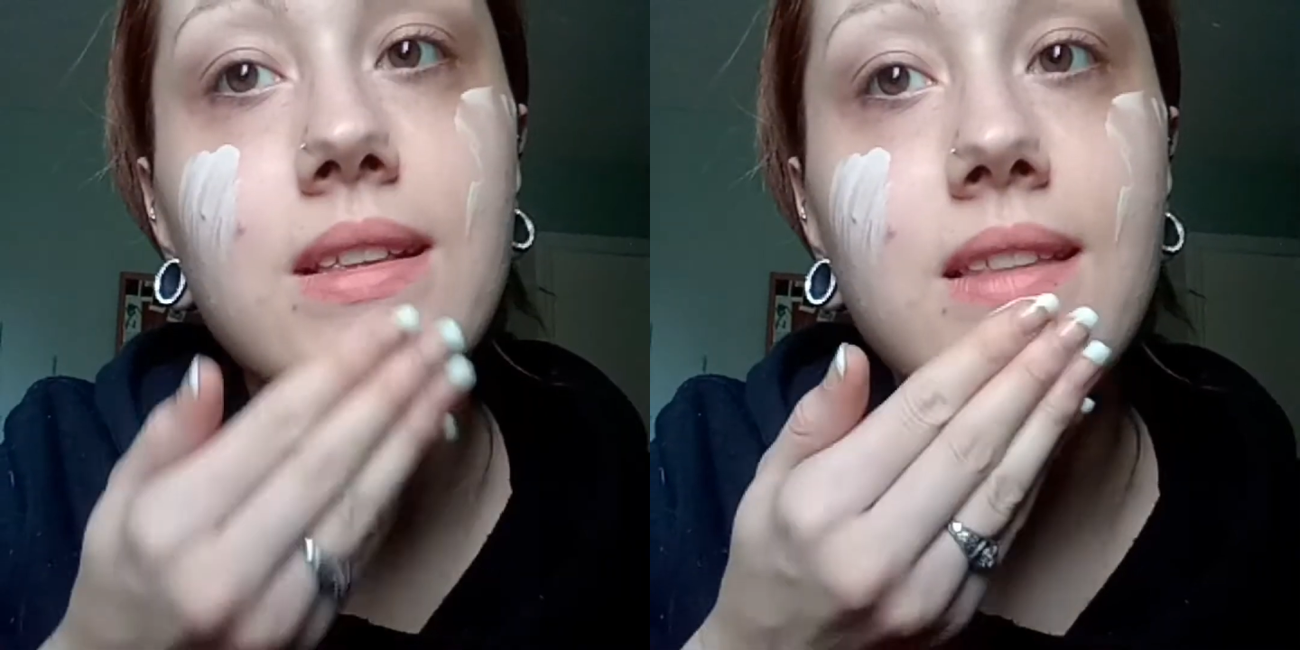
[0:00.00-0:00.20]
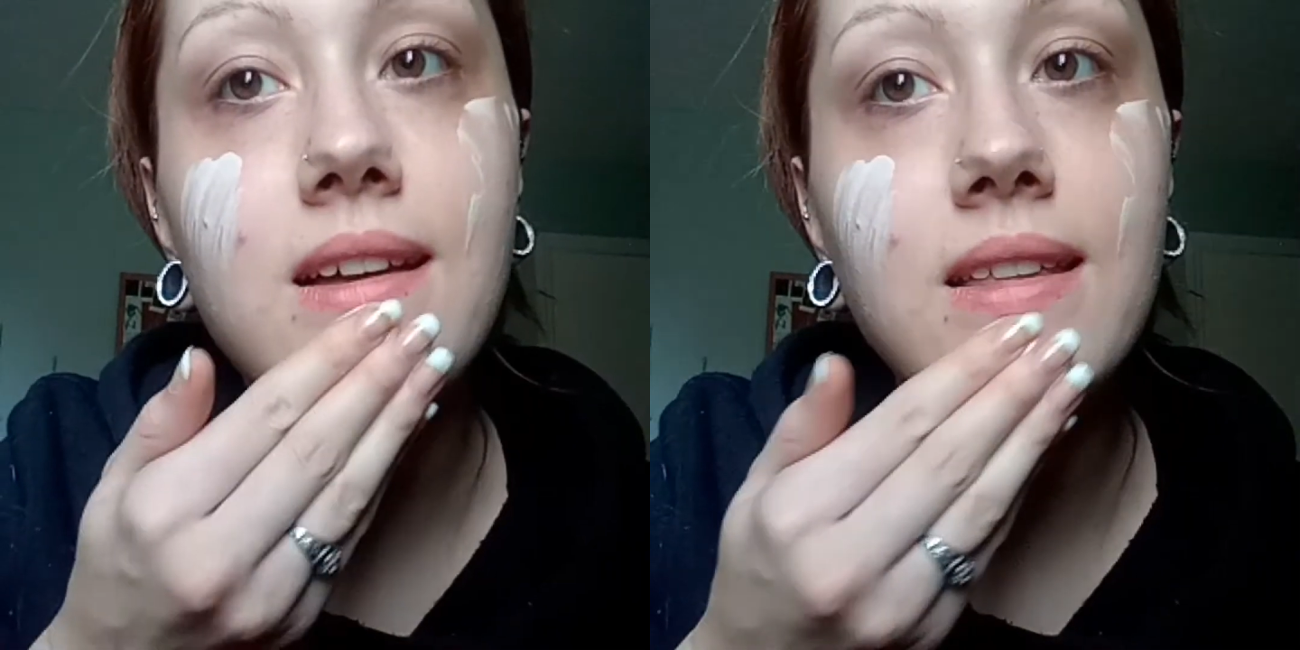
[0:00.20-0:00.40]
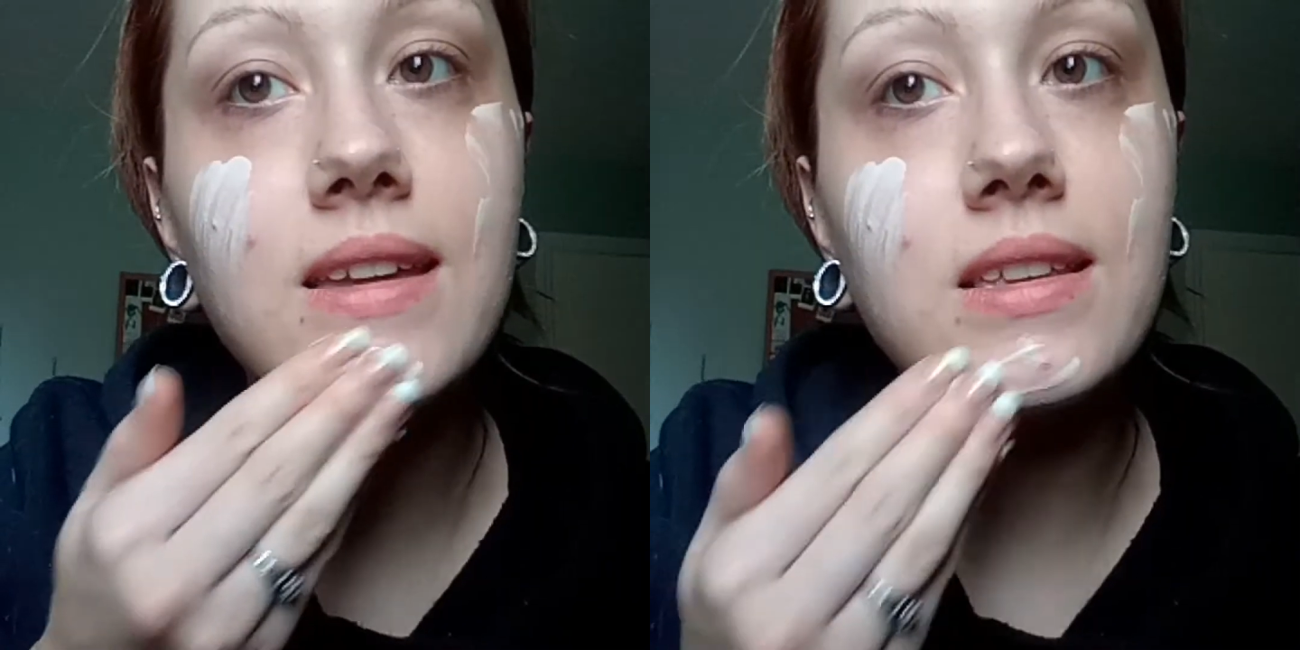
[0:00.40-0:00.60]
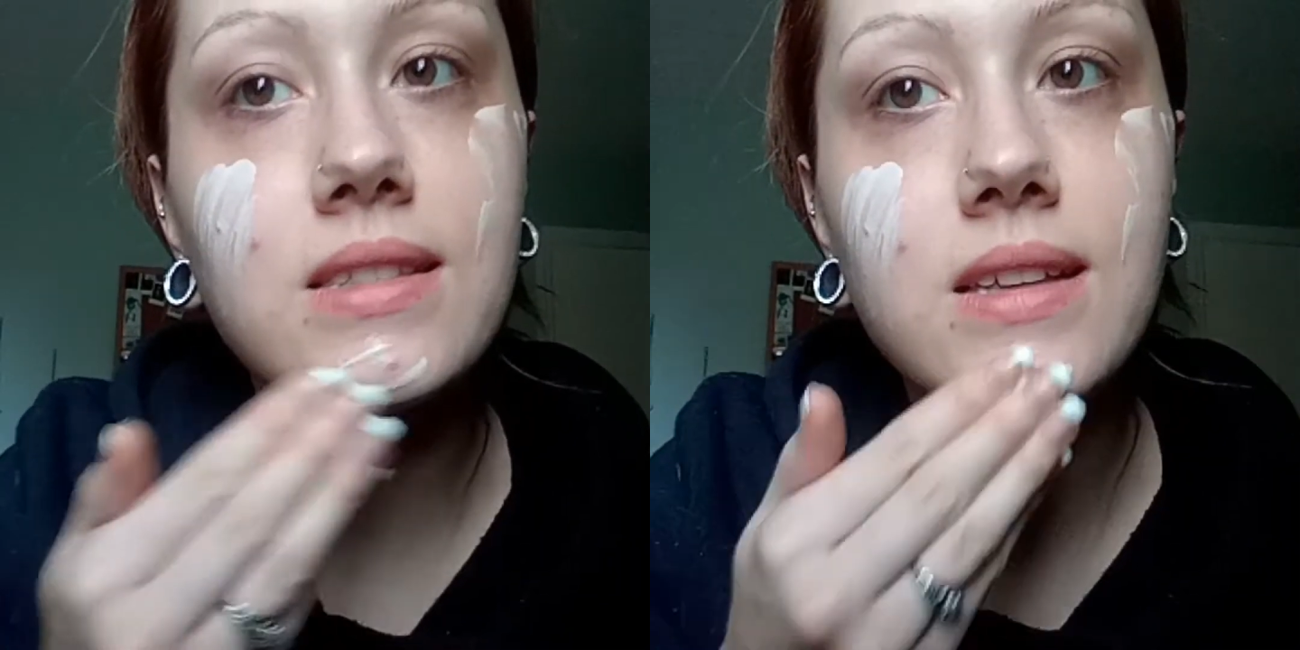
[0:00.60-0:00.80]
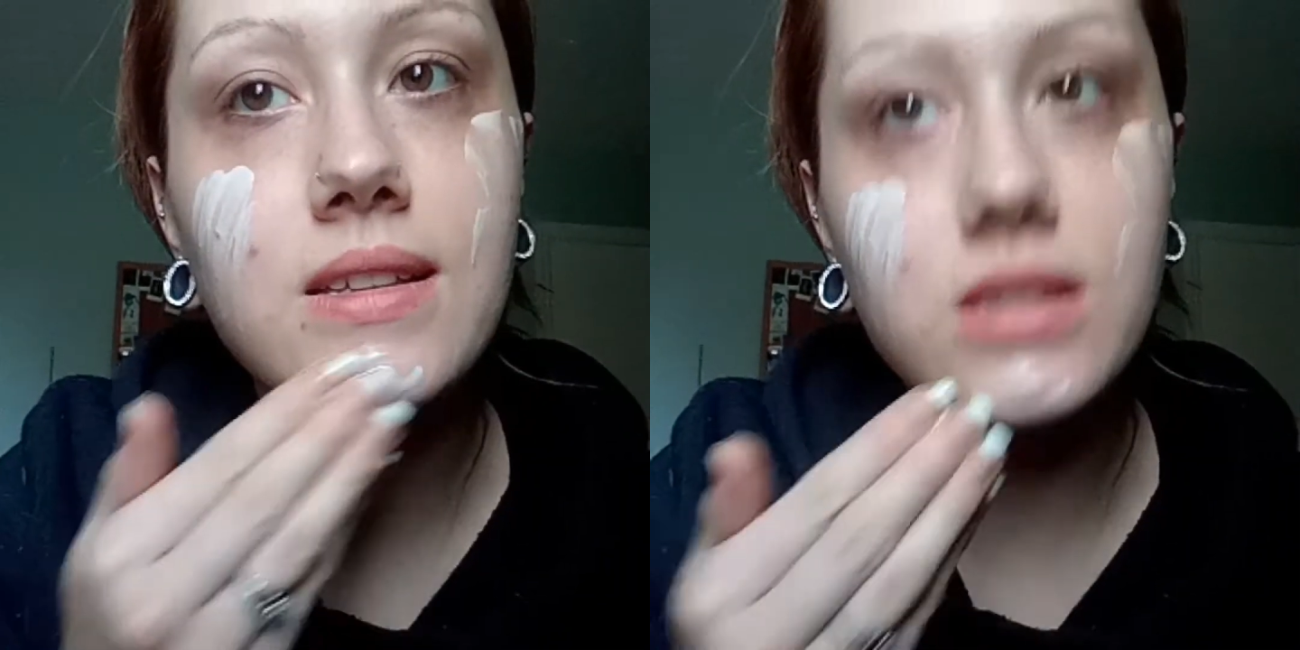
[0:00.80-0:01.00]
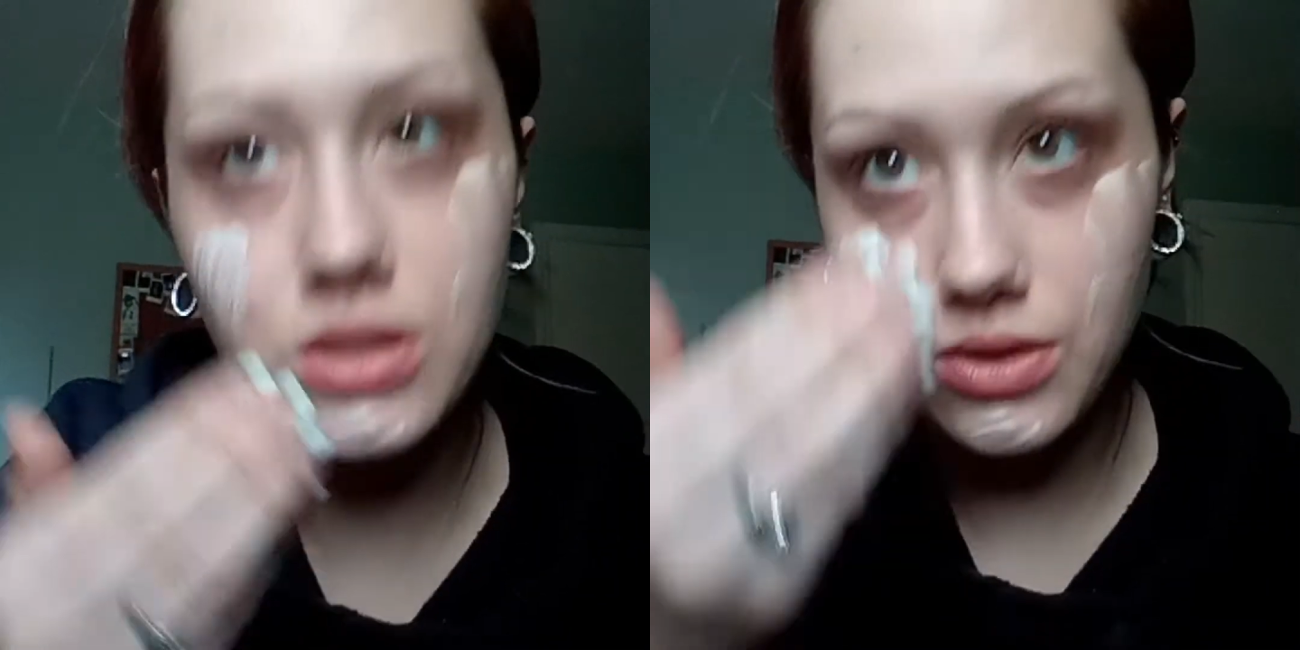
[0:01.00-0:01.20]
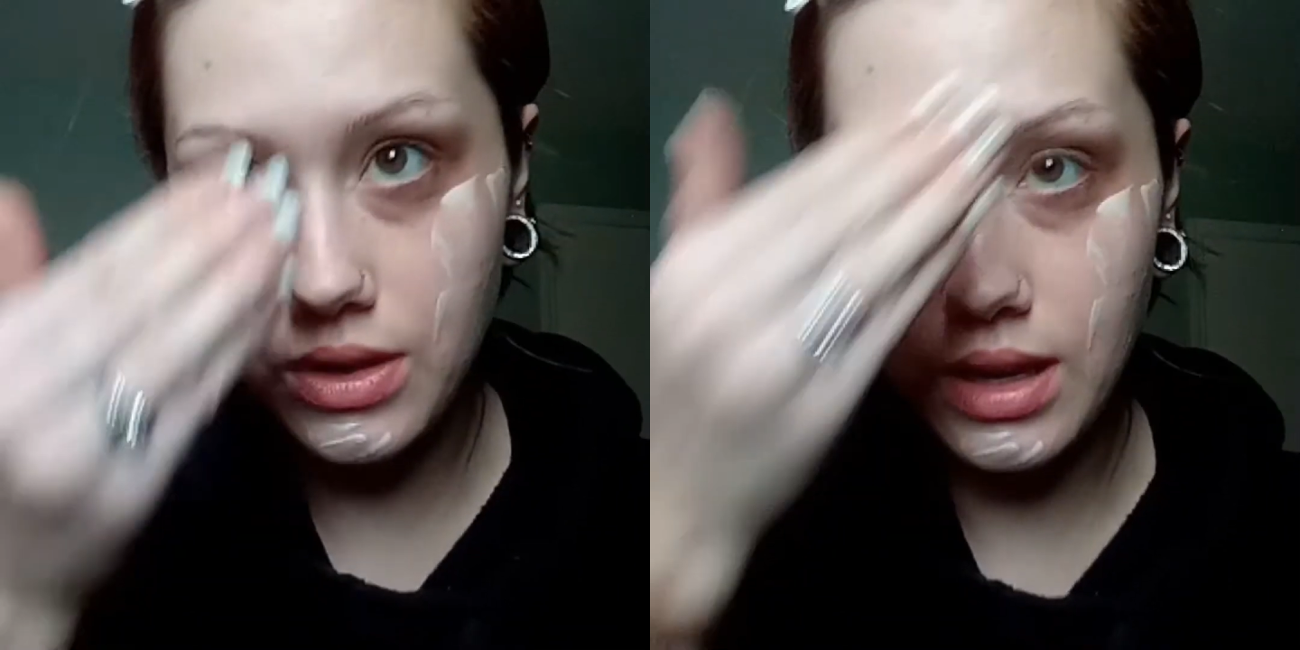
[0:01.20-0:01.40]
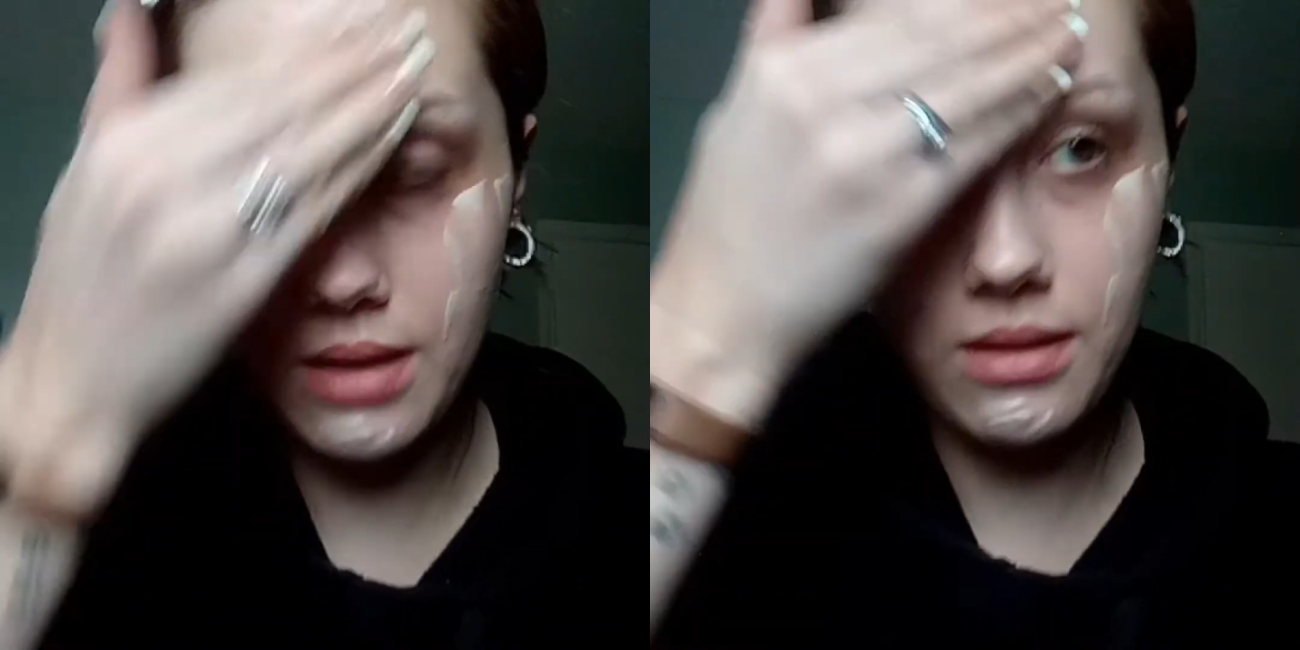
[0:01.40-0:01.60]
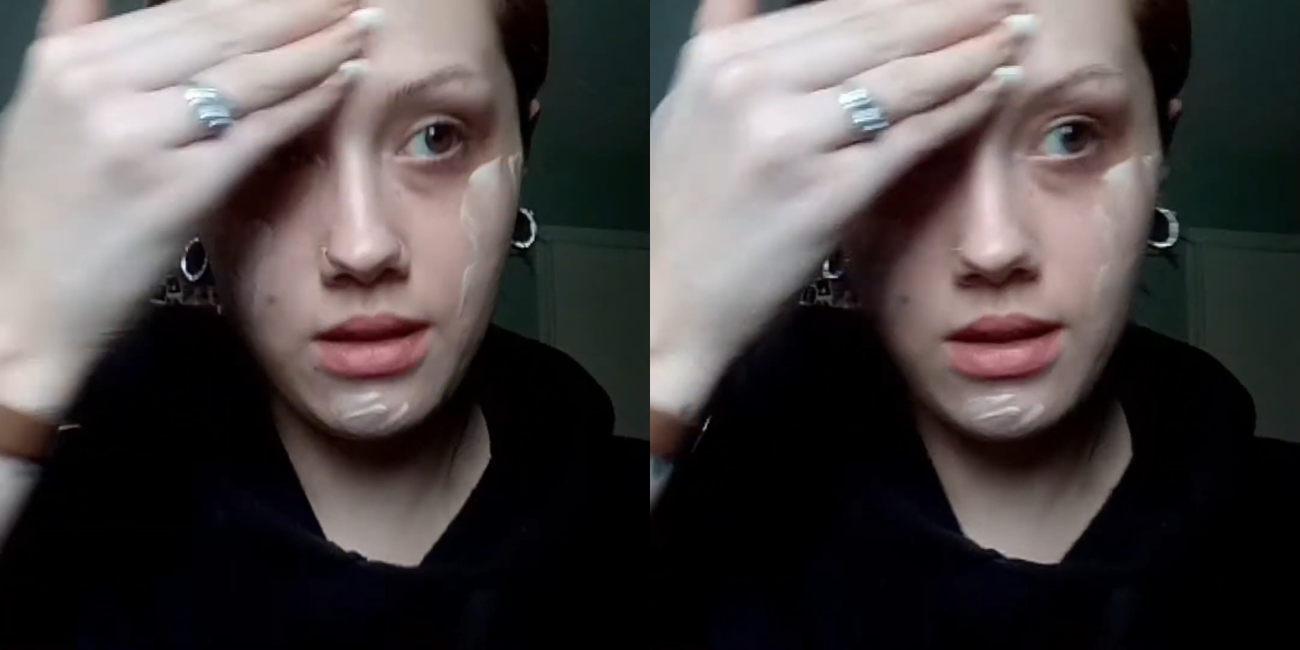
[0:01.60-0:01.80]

lot like sunscreen,